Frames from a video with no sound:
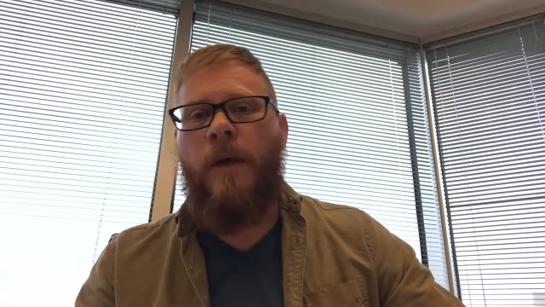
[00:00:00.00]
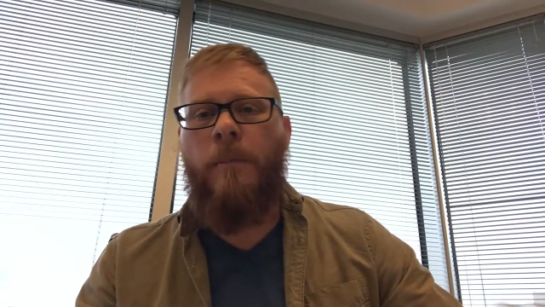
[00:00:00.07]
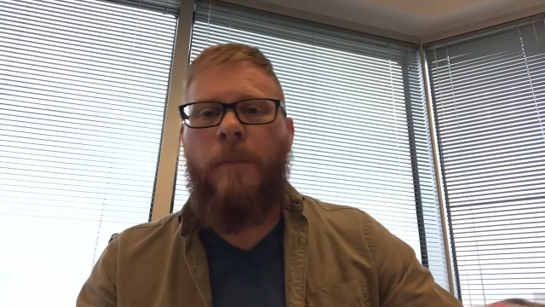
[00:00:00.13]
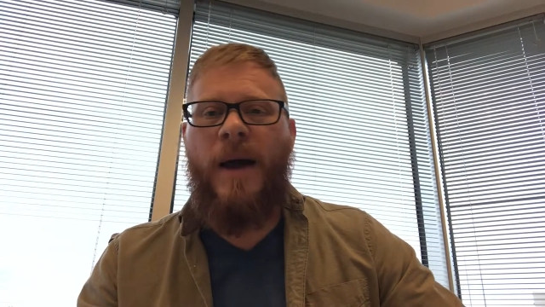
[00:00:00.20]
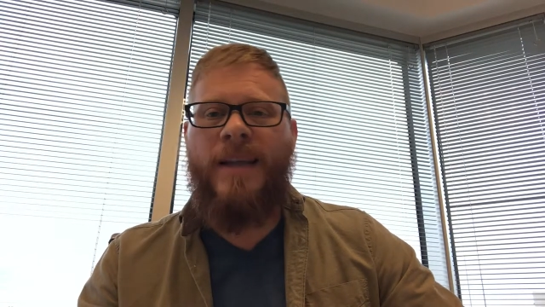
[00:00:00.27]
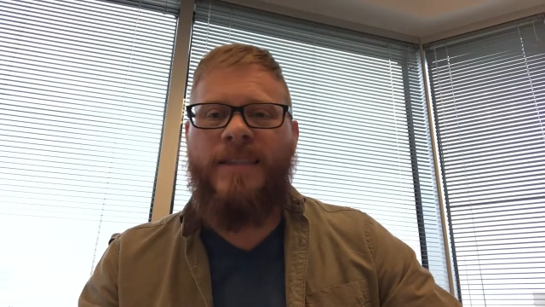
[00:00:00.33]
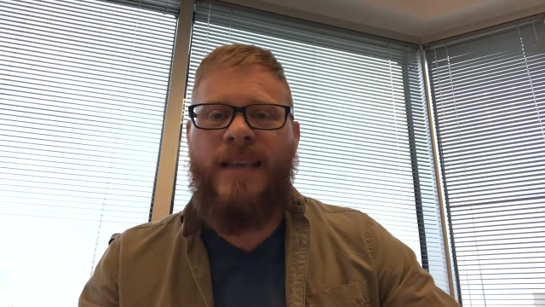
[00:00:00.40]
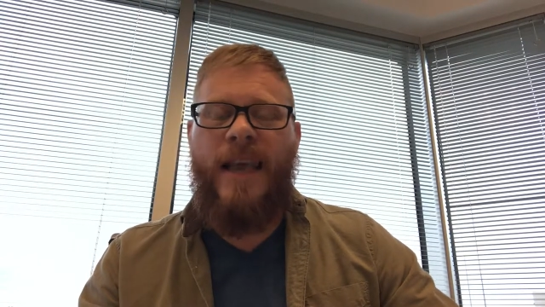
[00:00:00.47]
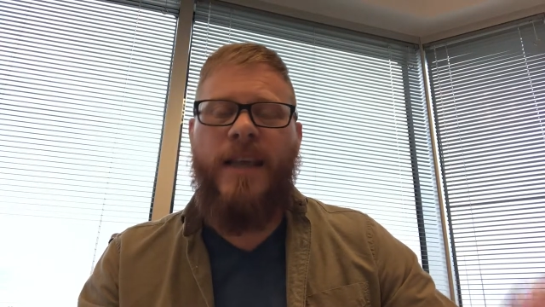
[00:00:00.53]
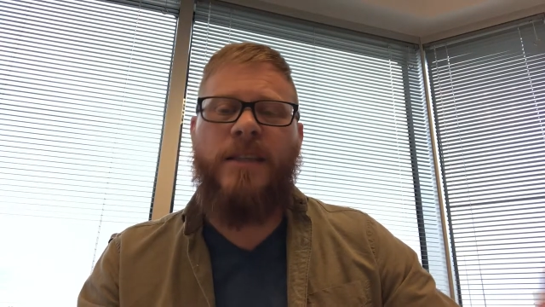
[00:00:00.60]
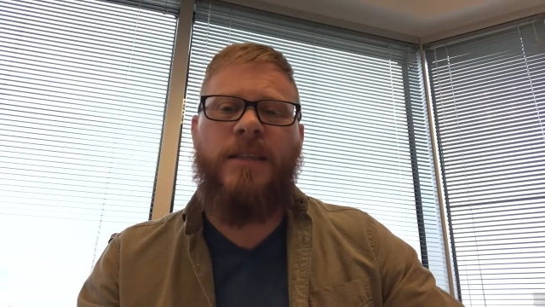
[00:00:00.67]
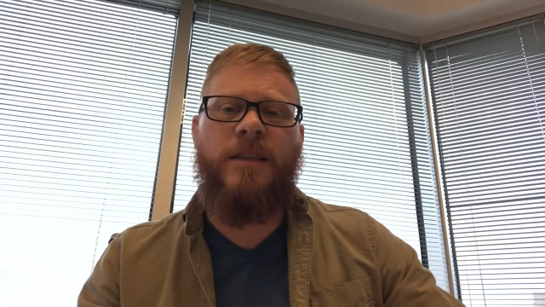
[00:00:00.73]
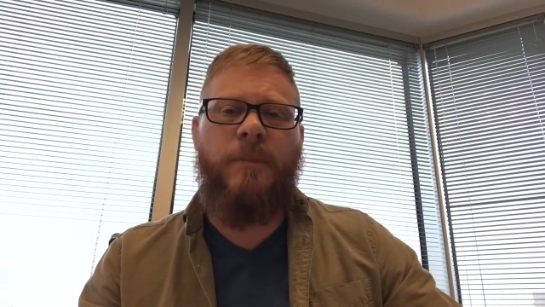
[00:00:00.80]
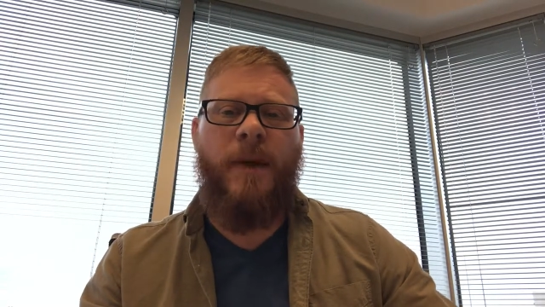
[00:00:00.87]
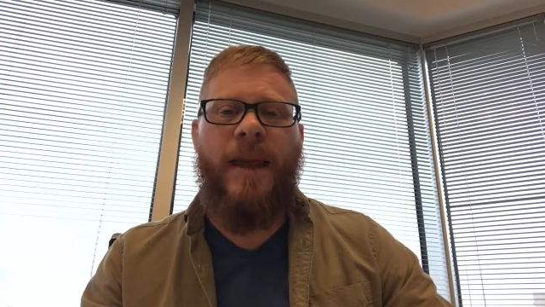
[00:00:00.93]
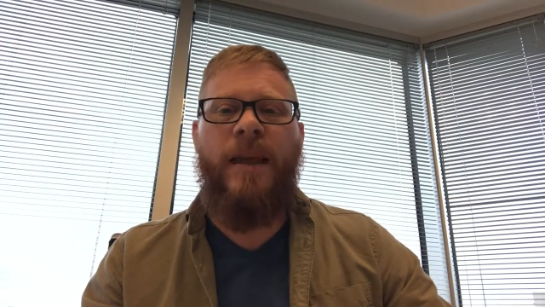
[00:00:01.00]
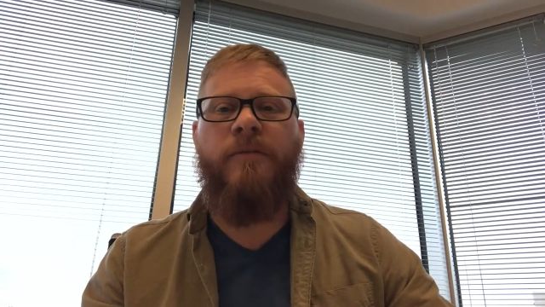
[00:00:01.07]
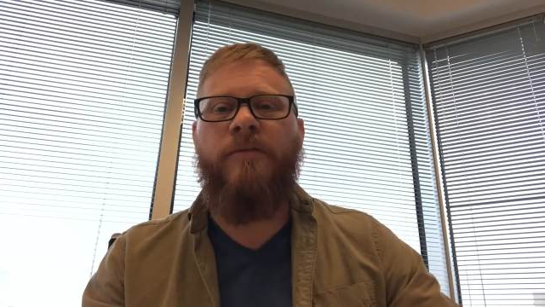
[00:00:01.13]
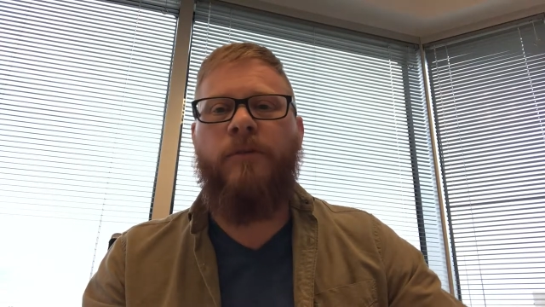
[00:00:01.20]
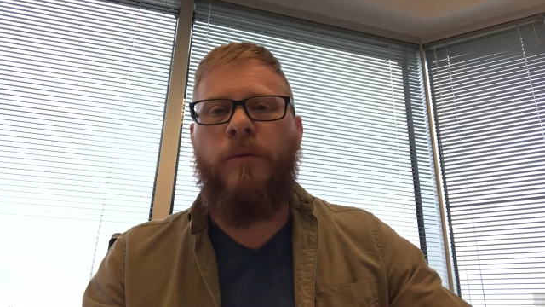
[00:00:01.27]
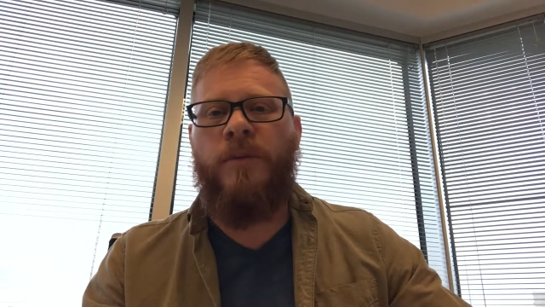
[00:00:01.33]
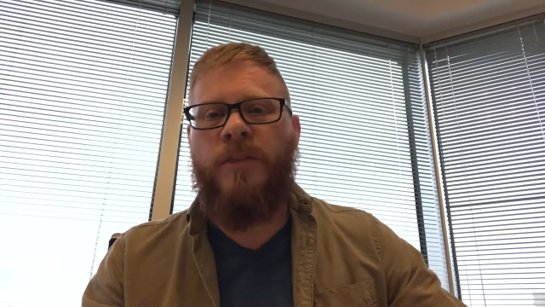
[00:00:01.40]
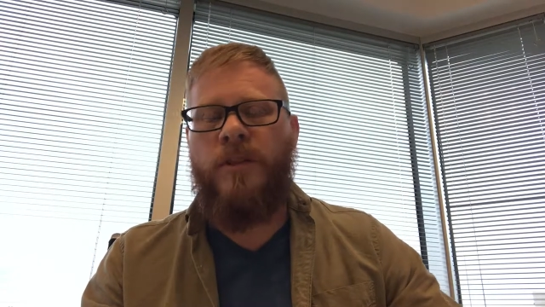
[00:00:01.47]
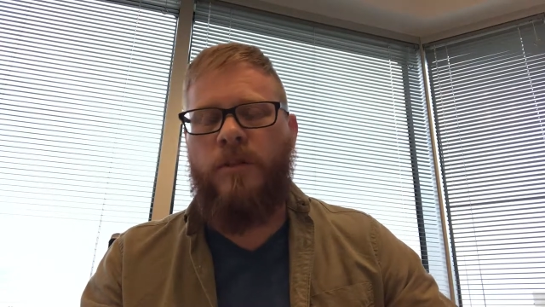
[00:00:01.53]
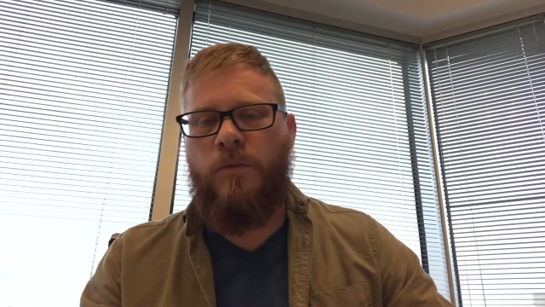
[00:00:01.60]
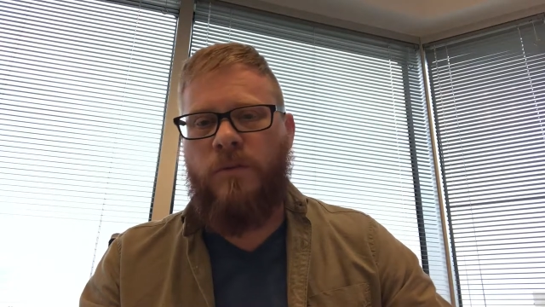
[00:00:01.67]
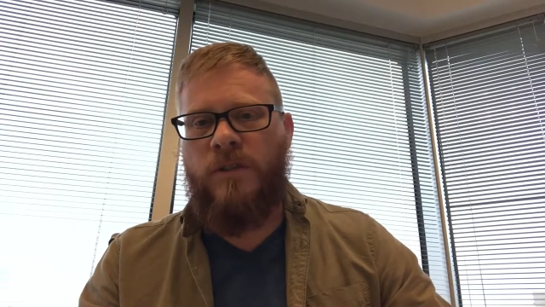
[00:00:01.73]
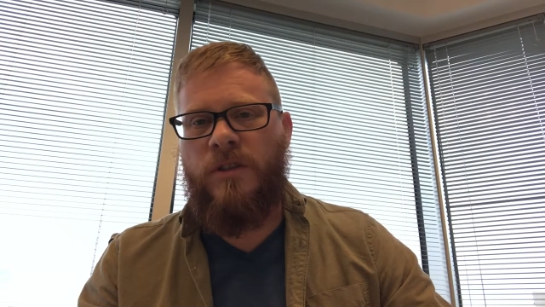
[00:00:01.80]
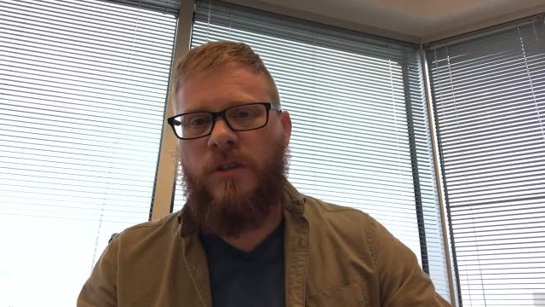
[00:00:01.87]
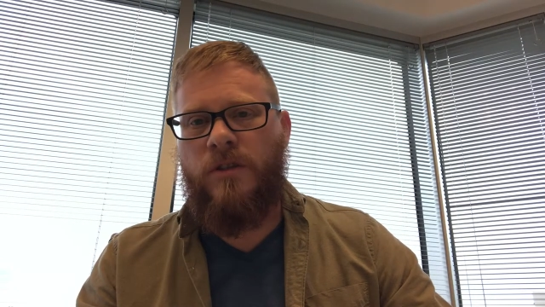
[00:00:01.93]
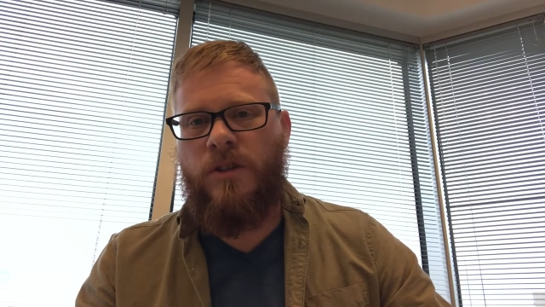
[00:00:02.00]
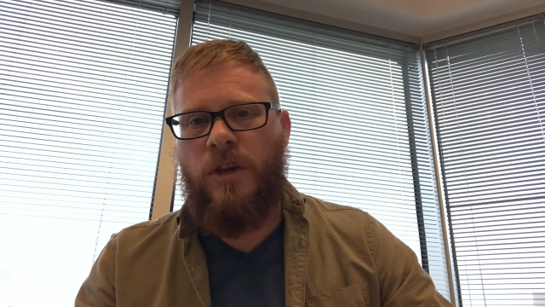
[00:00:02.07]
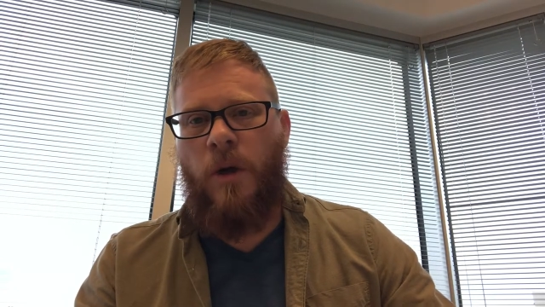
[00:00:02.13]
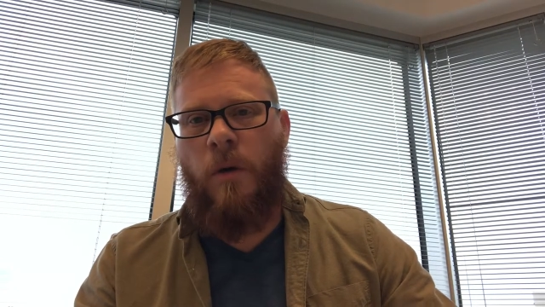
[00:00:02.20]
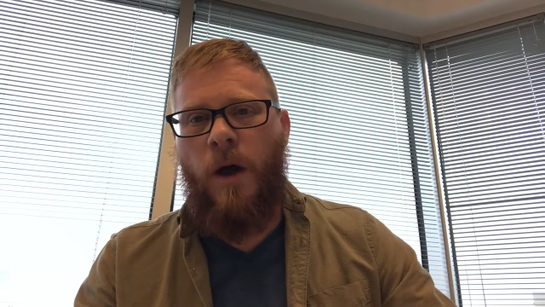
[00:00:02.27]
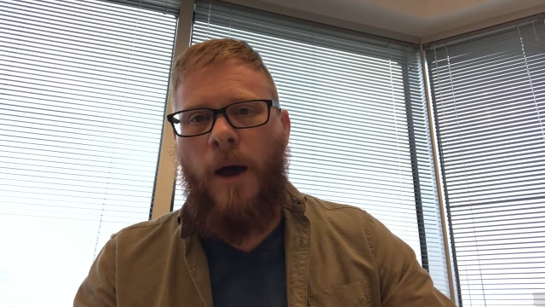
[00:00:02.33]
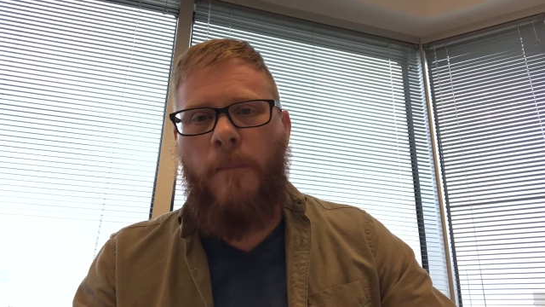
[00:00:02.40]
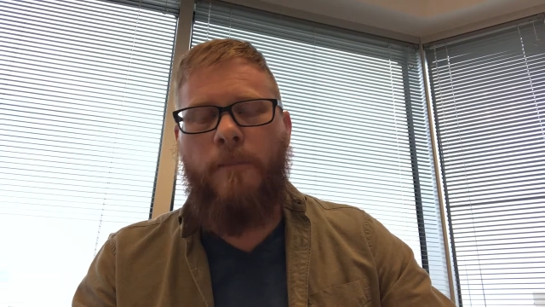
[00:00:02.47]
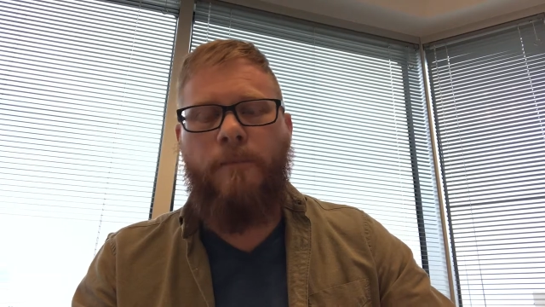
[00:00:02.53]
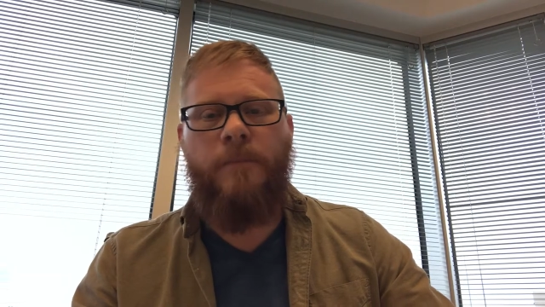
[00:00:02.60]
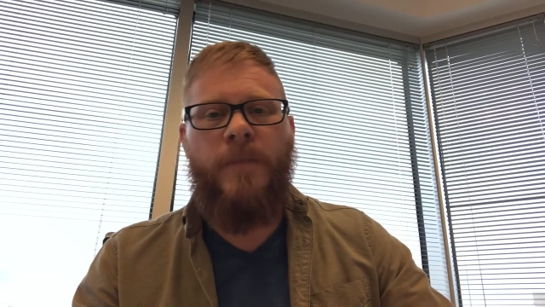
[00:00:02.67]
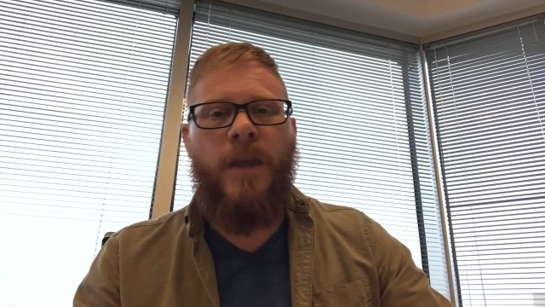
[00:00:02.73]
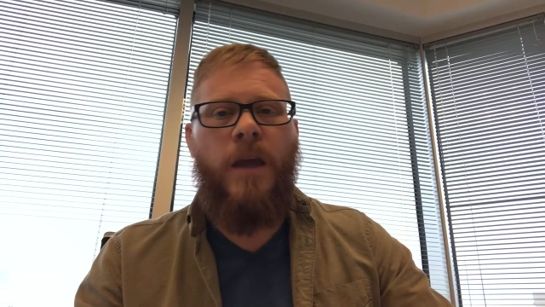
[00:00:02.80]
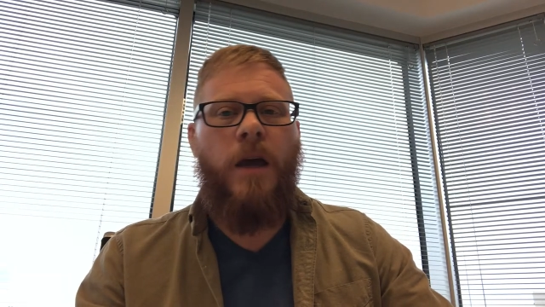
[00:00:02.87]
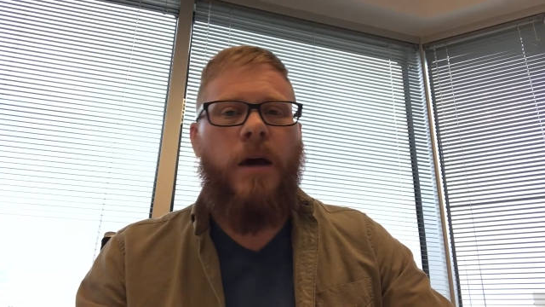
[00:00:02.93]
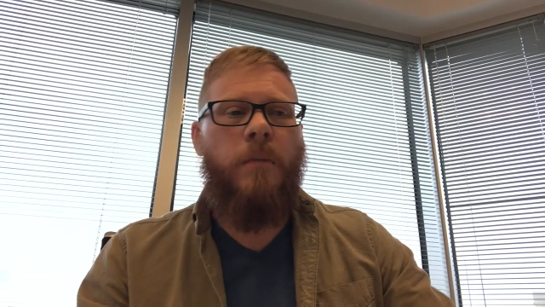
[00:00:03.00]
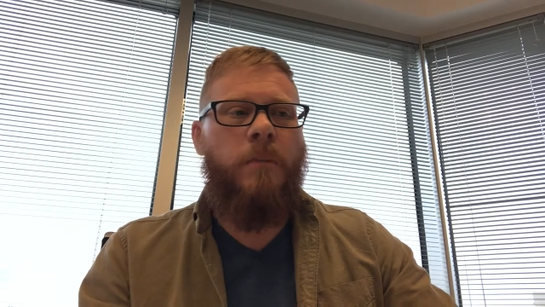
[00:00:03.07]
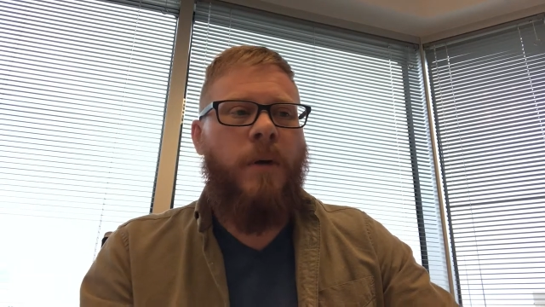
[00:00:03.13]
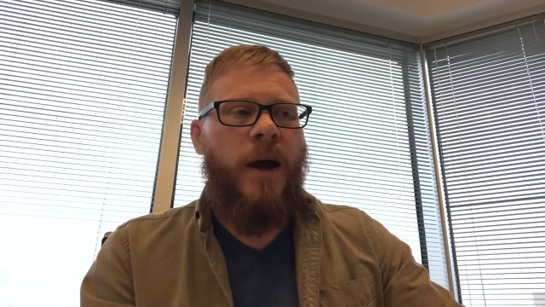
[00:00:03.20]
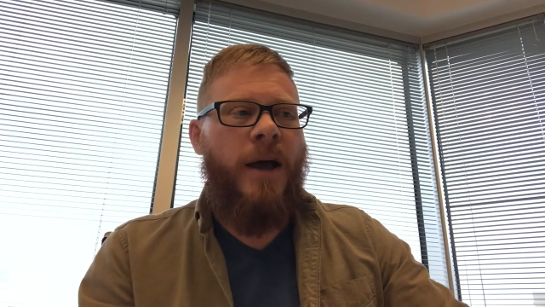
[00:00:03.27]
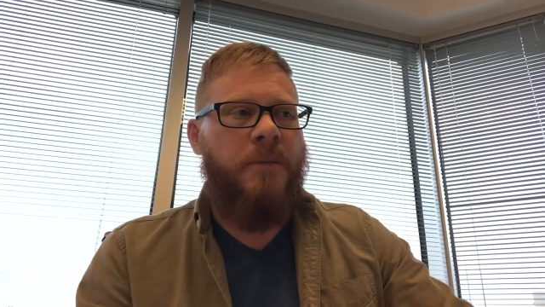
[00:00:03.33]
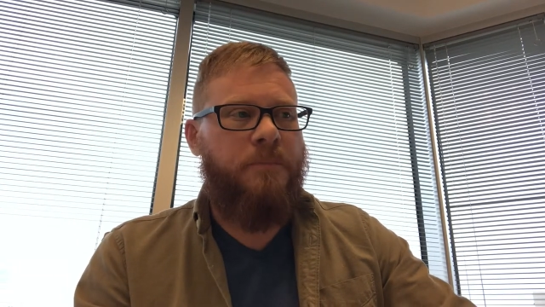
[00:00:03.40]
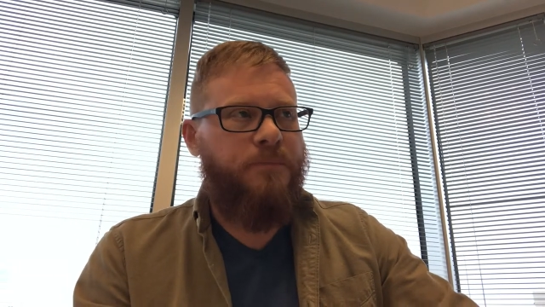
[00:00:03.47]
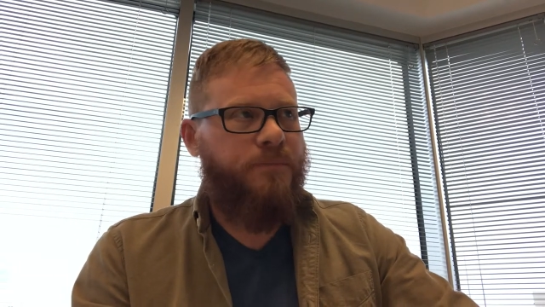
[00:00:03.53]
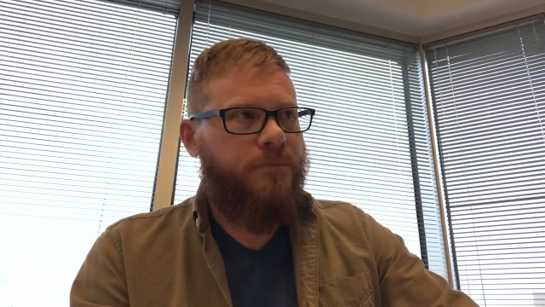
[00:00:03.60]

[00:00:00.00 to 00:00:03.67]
My tastes and my influences will still show up, but